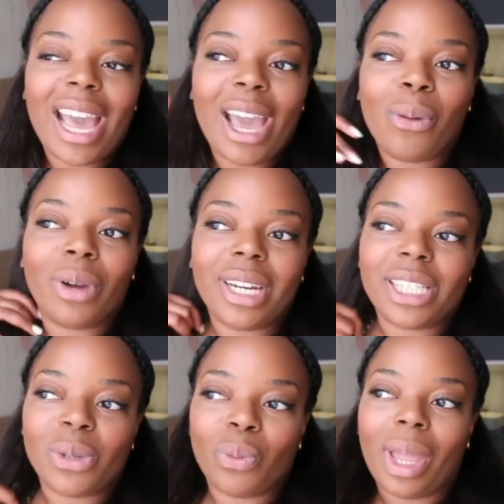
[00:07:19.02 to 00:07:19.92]
I
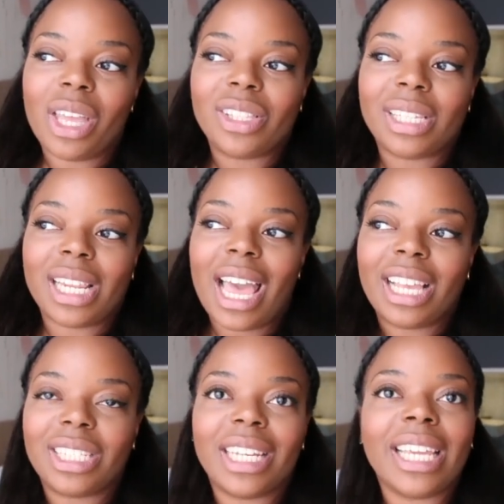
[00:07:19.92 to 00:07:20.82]
wanted to wait until it
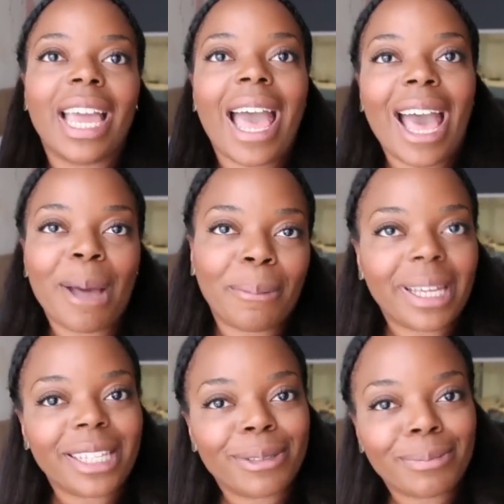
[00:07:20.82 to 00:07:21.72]
actually
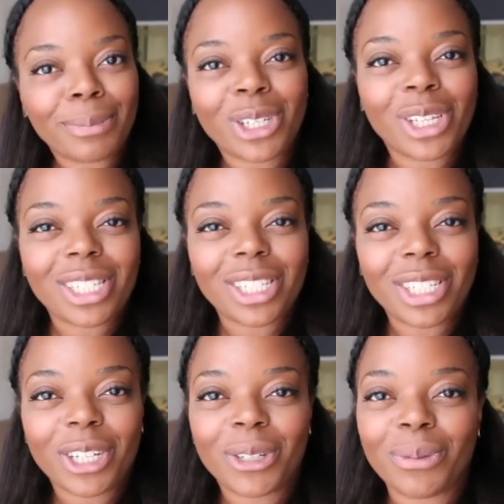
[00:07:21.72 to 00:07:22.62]
happened. Because,
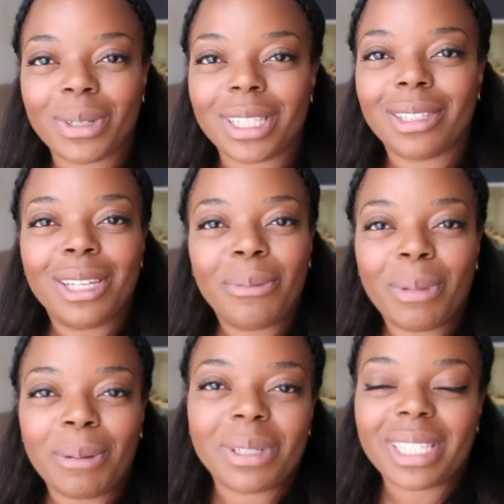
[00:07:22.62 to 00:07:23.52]
you know, when
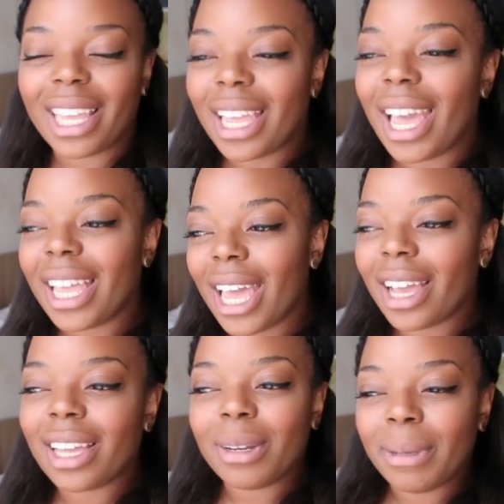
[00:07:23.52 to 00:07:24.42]
people say,
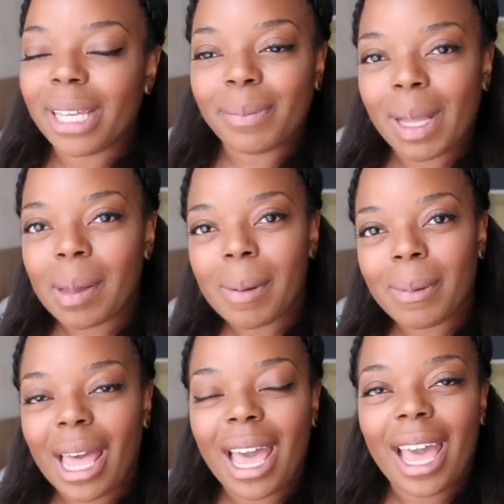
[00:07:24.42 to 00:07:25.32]
yeah, I'm gonna meet blah, blah,
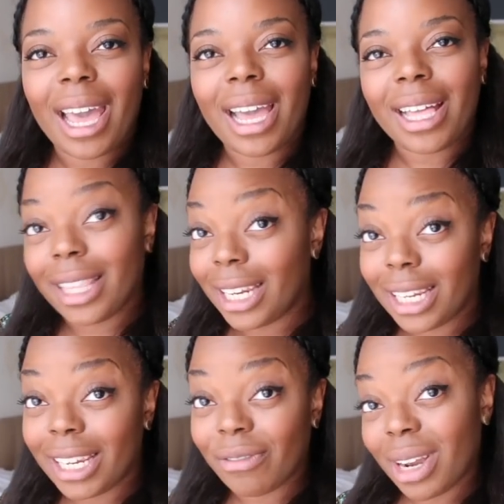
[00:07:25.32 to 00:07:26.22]
blah, and then
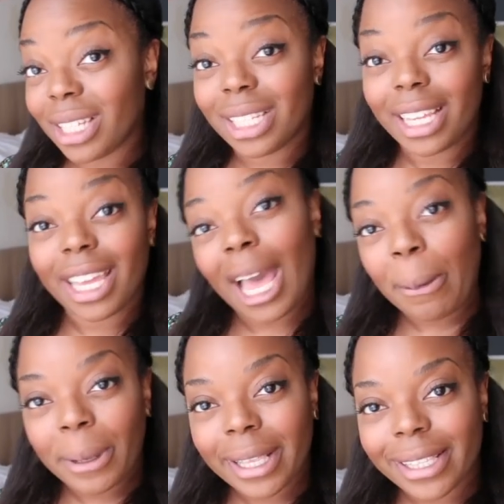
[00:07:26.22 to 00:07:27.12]
it never actually
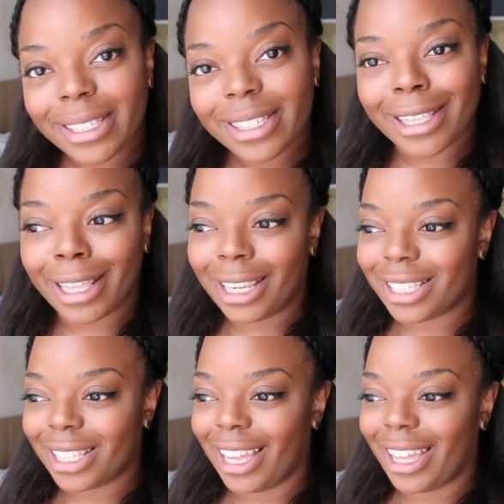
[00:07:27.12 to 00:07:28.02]
happens, then
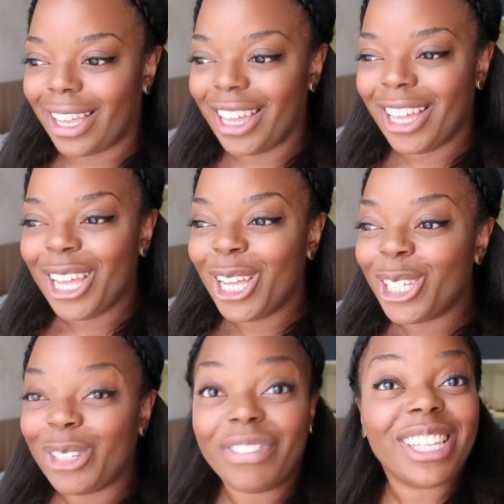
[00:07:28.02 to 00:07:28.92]
it's like,
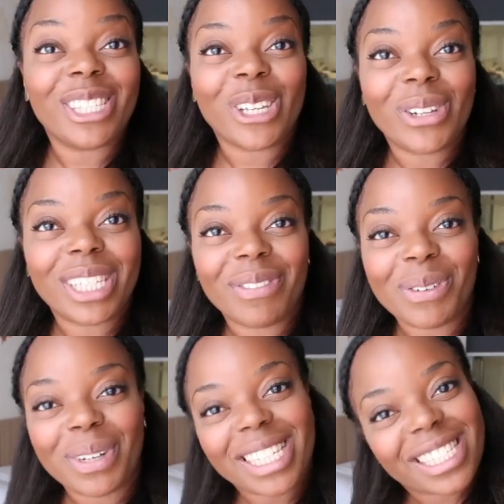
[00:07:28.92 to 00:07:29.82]
you've then told
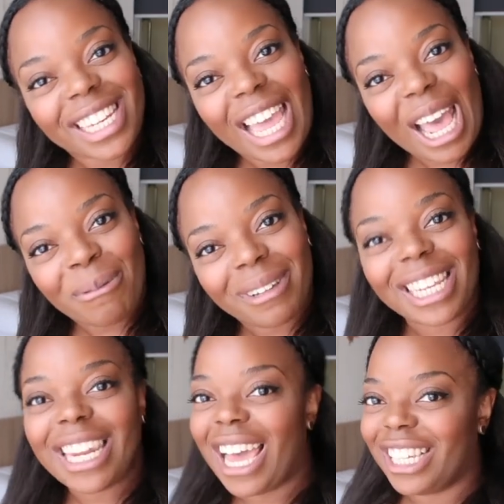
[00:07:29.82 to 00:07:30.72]
everyone it's gonna happen
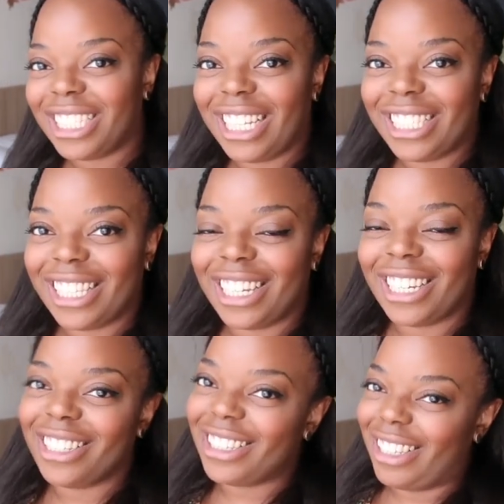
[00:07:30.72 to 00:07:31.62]
and it actually
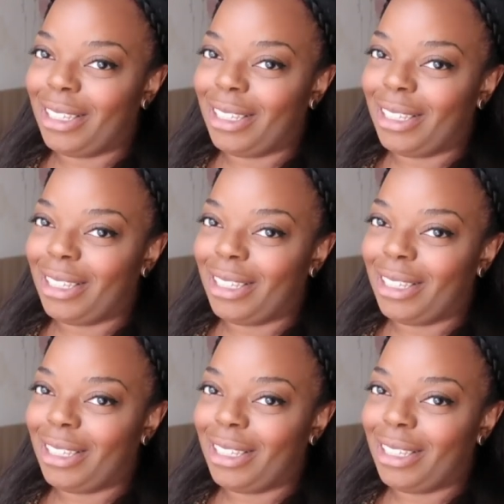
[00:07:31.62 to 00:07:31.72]
didn't.